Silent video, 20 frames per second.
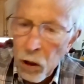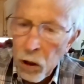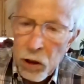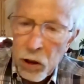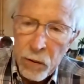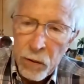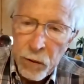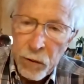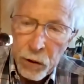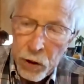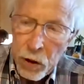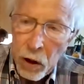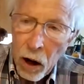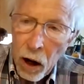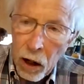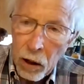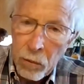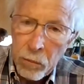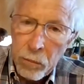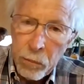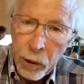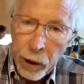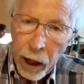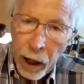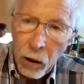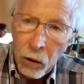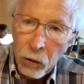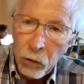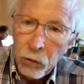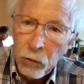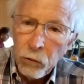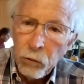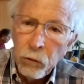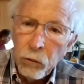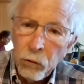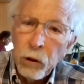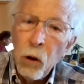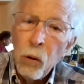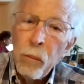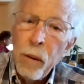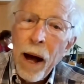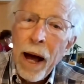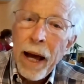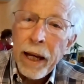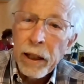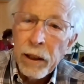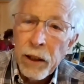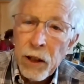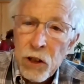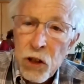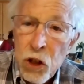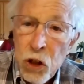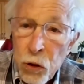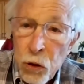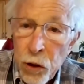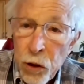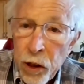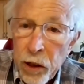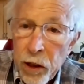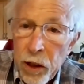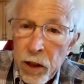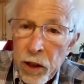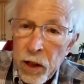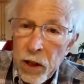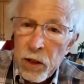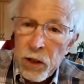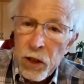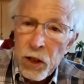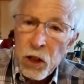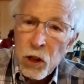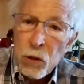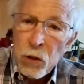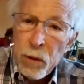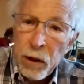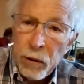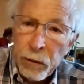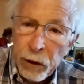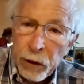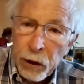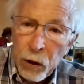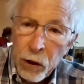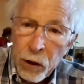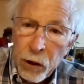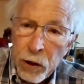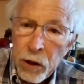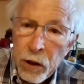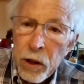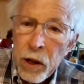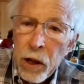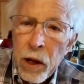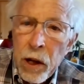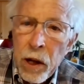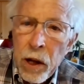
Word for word: much of your talk, but I'll go back and listen to it since it's being recorded.